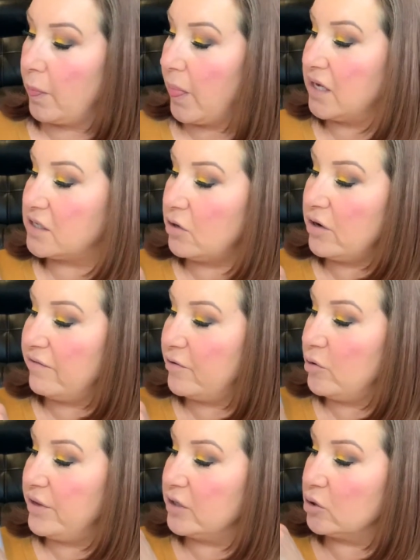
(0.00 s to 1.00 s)
there's only a
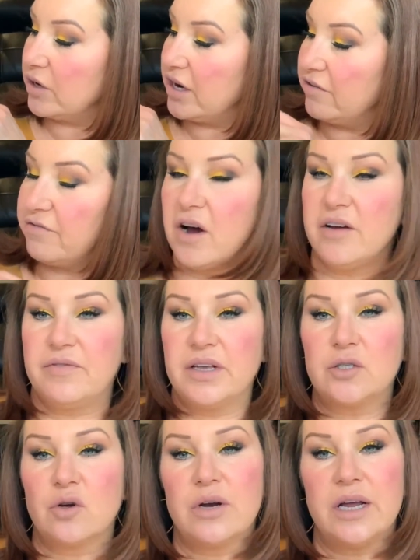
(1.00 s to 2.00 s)
few things on here, 5
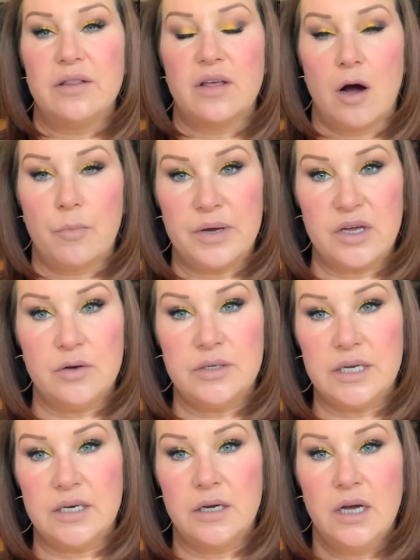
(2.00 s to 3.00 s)
things on here that I'll be
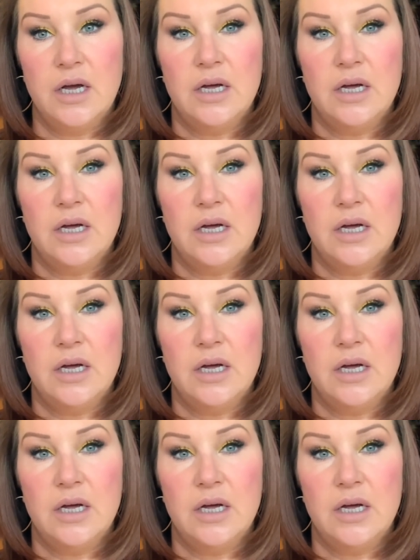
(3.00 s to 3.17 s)
using